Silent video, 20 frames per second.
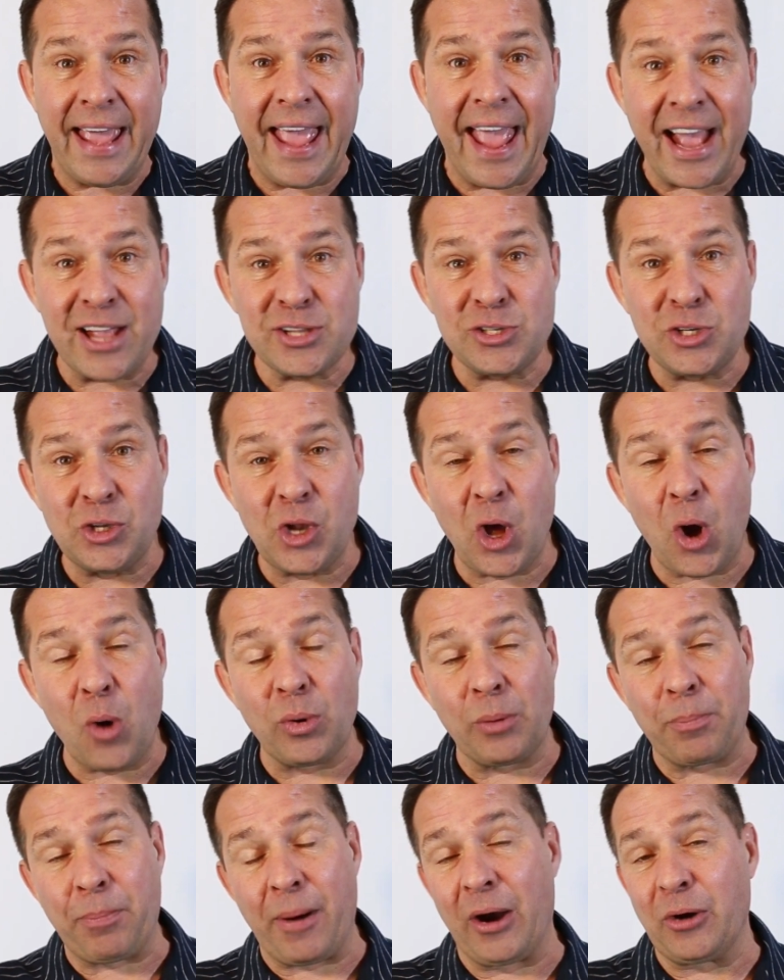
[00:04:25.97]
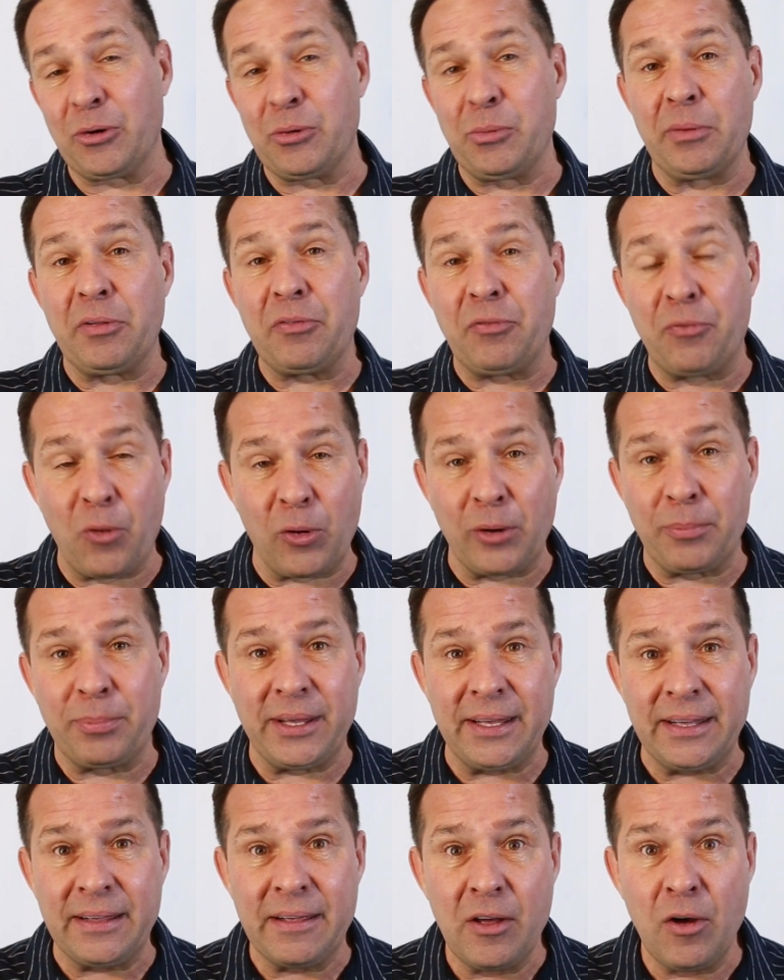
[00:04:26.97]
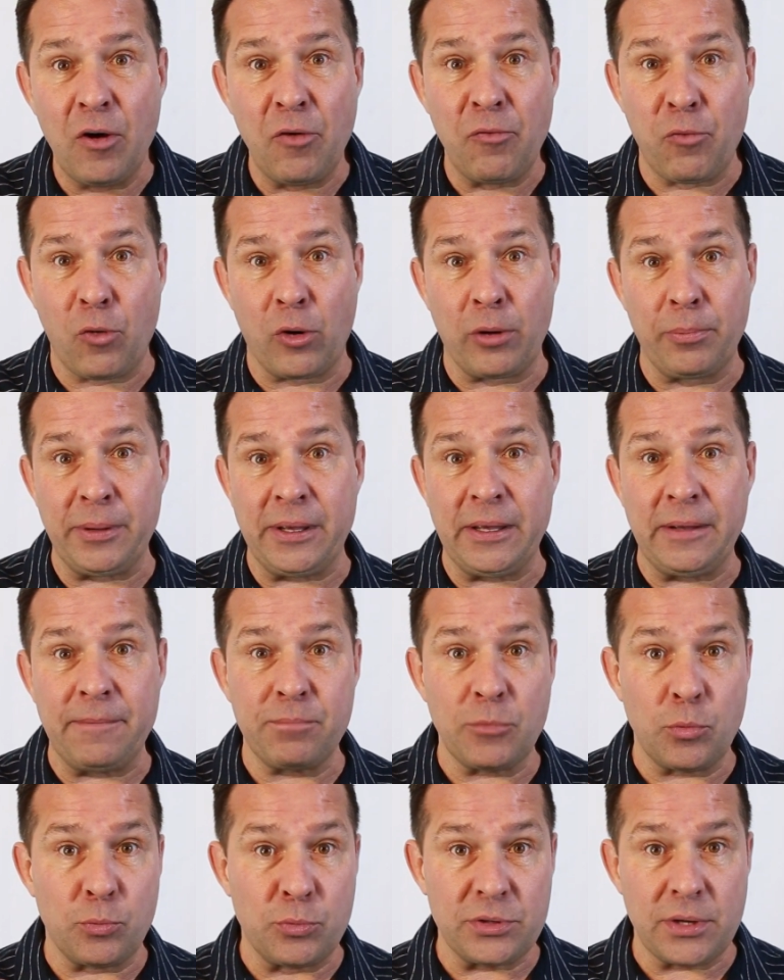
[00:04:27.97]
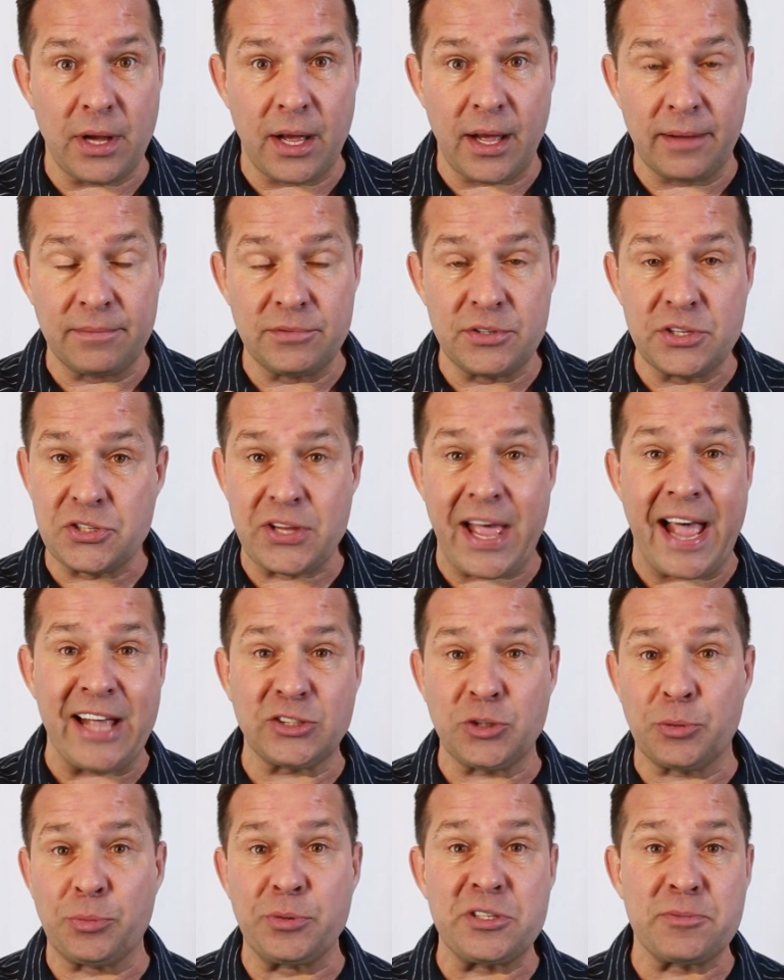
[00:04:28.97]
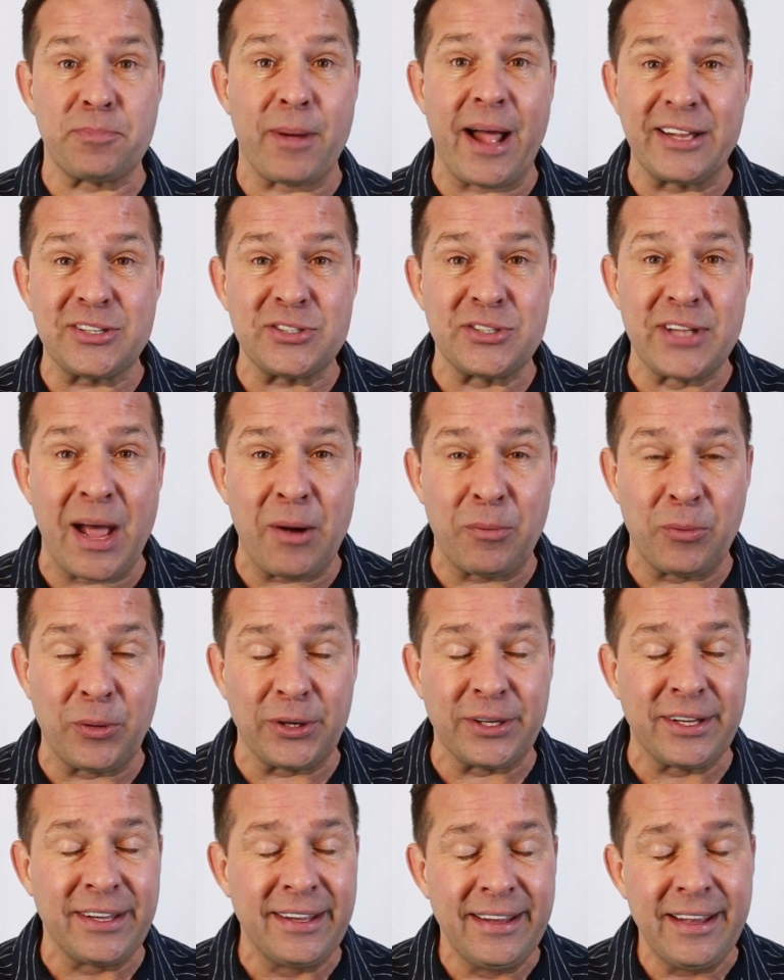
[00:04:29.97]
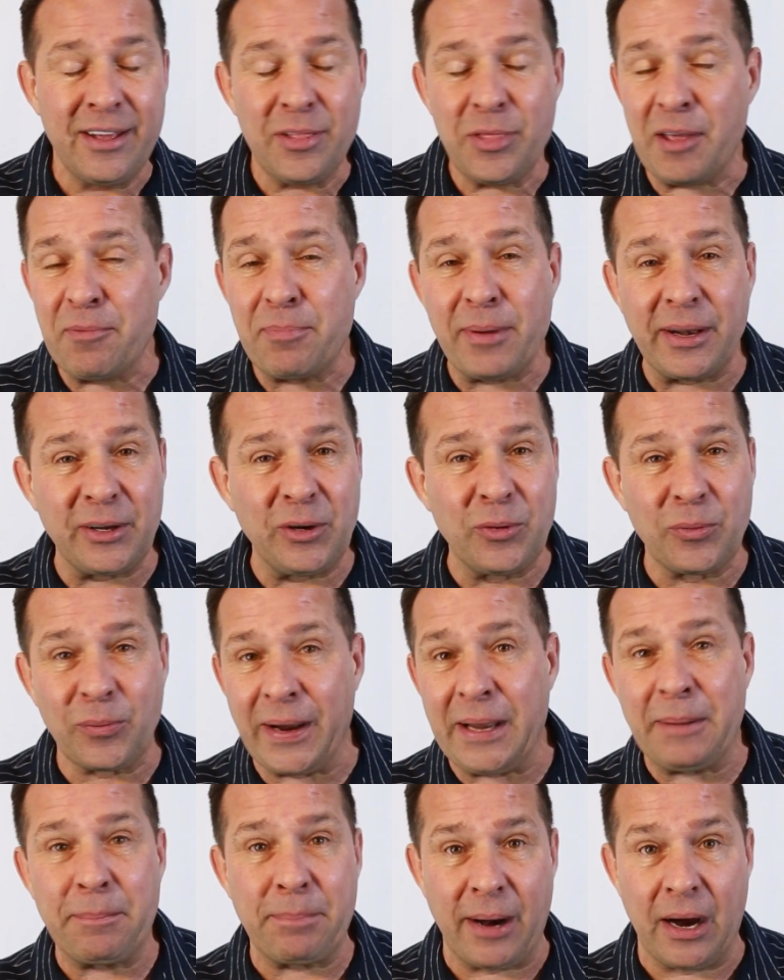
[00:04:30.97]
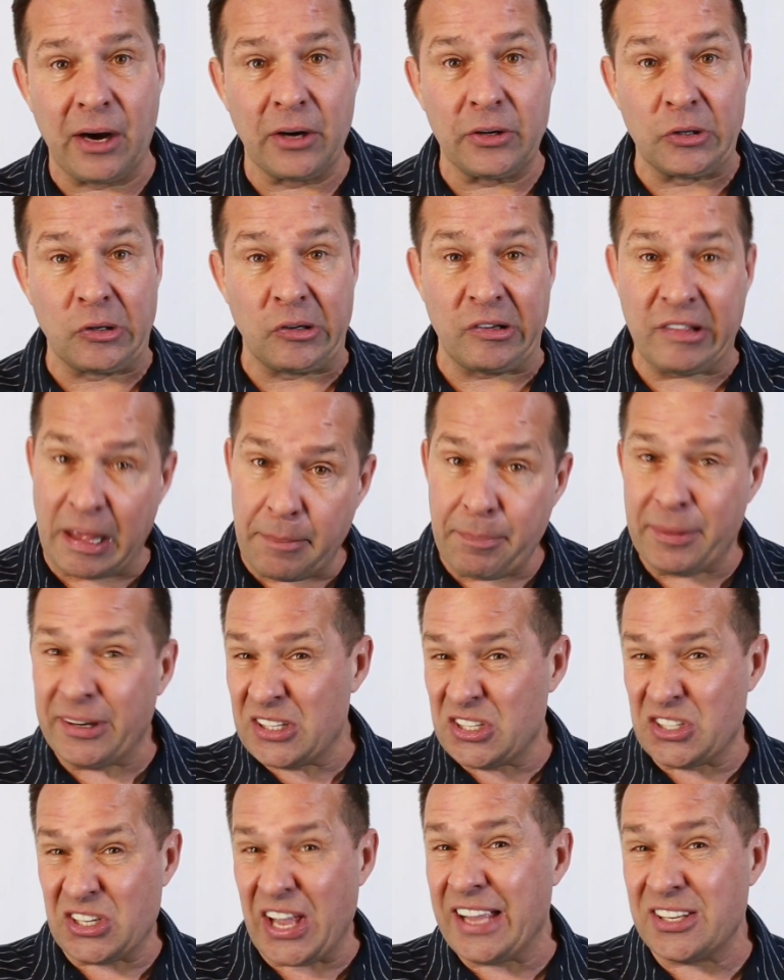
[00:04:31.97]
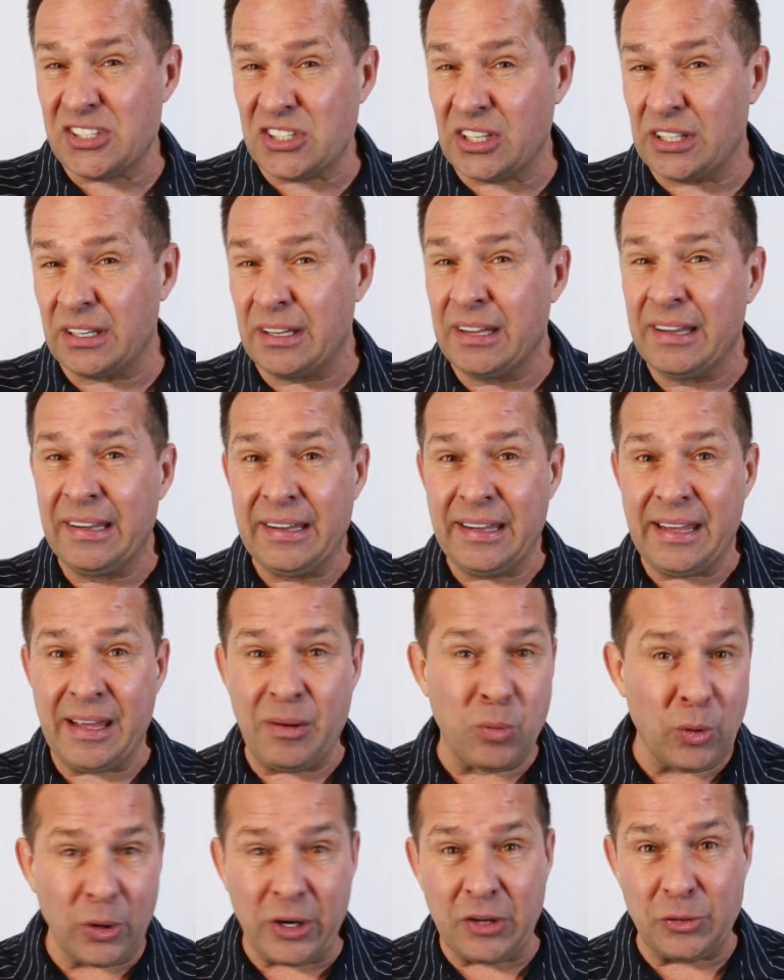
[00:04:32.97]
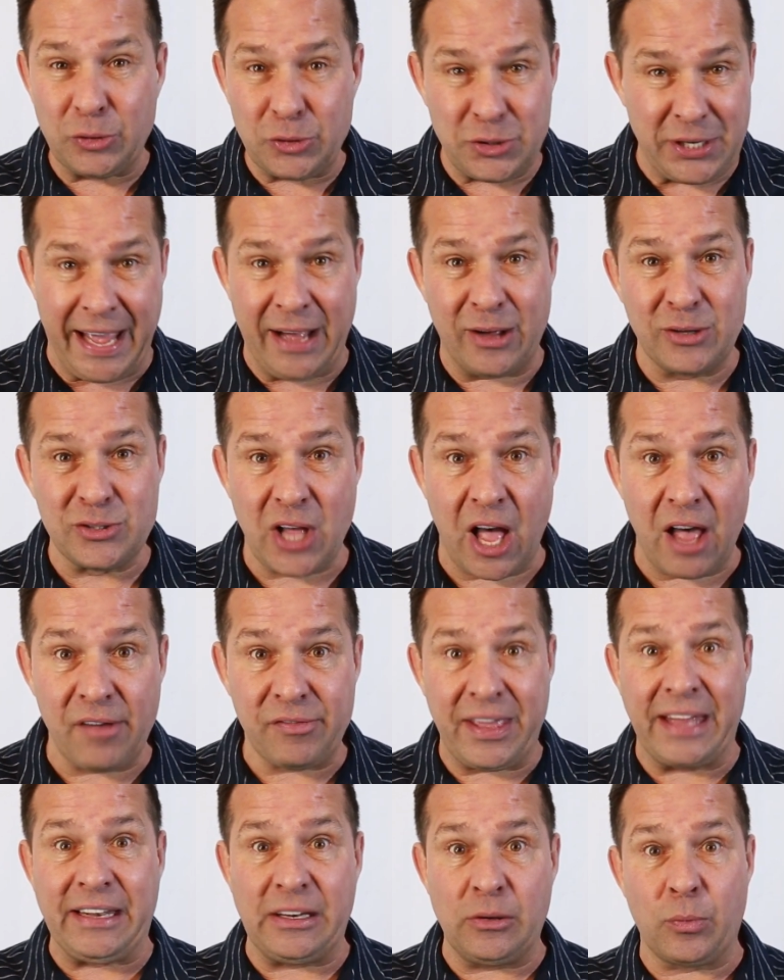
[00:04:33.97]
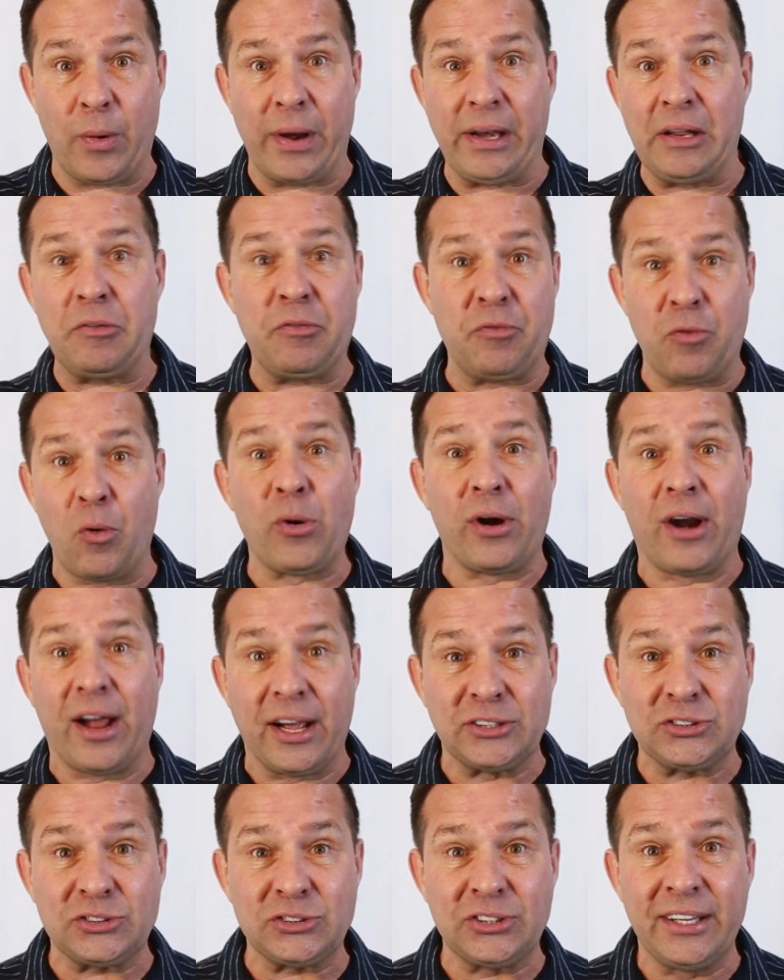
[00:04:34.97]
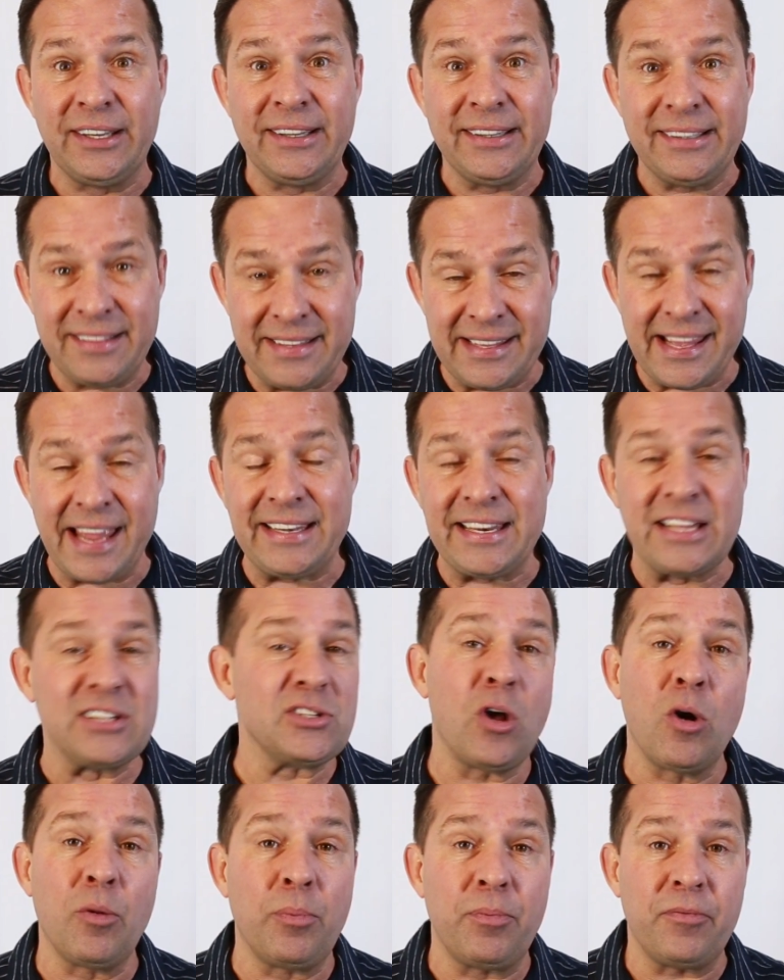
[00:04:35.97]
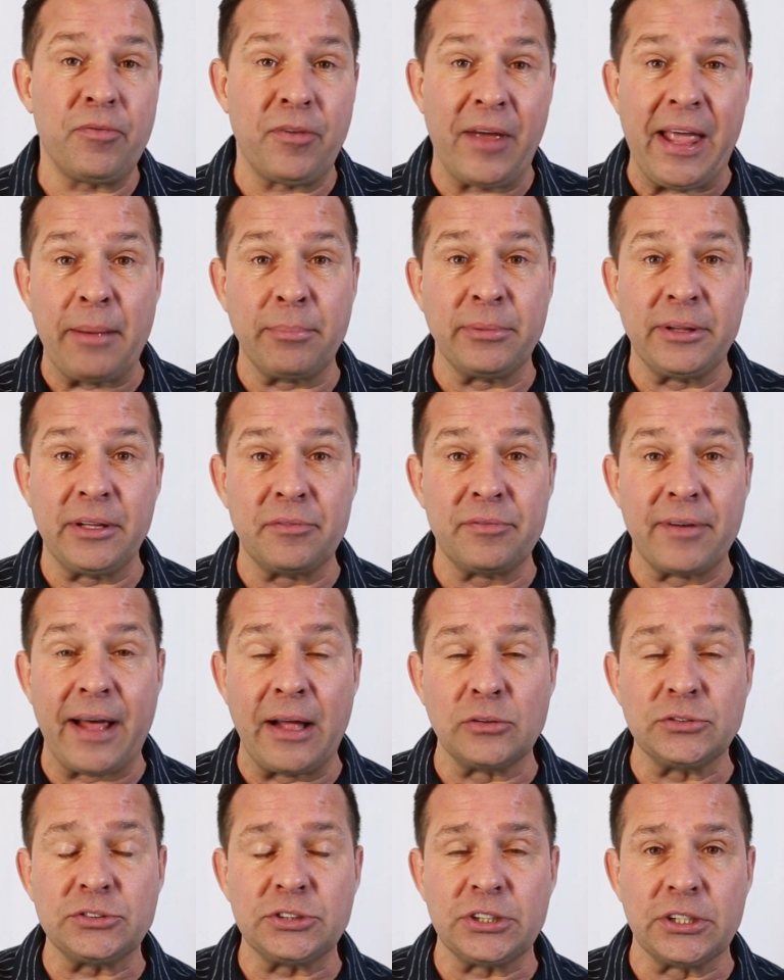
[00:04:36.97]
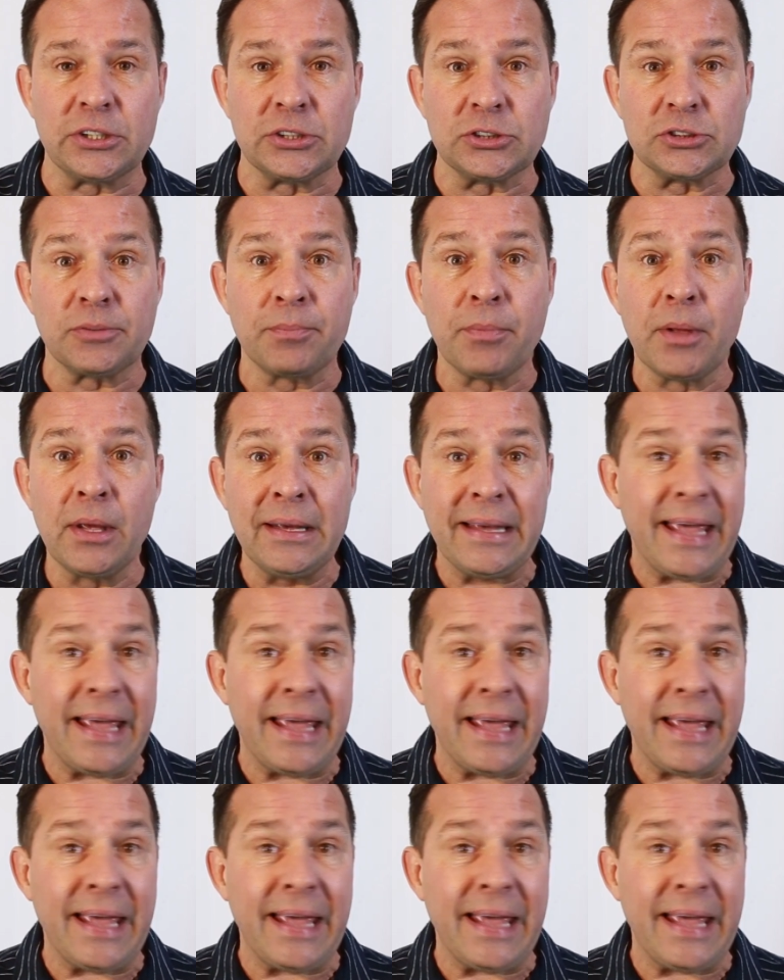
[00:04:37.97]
As you know, we're partnering with 4B Disaster Response Network. They've been a great partner, and they've been assessing and working their tails off, getting ready for us, the 8 Days of Hope family of volunteers.